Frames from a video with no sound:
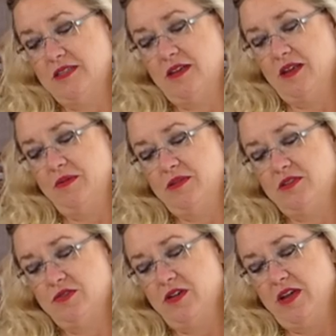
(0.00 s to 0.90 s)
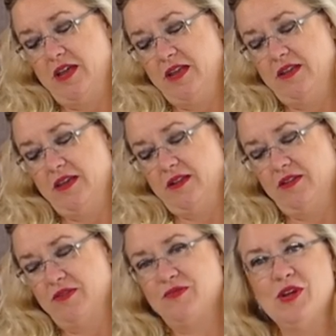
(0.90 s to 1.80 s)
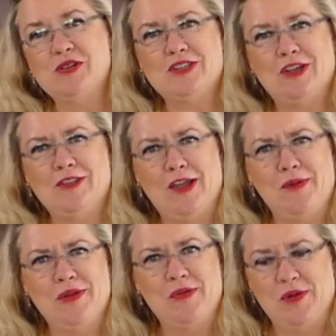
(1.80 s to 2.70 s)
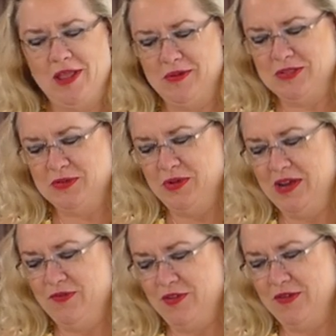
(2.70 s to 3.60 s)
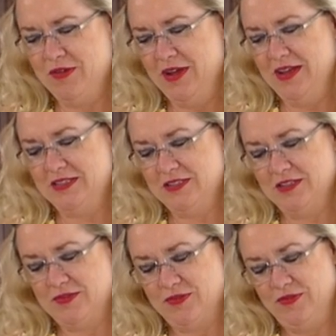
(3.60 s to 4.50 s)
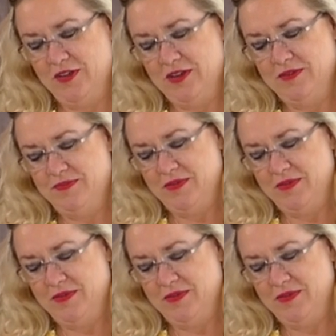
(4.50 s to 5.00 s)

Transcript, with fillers: thought I would try and get a little roast on that one while I was waiting for you guys, just for fun.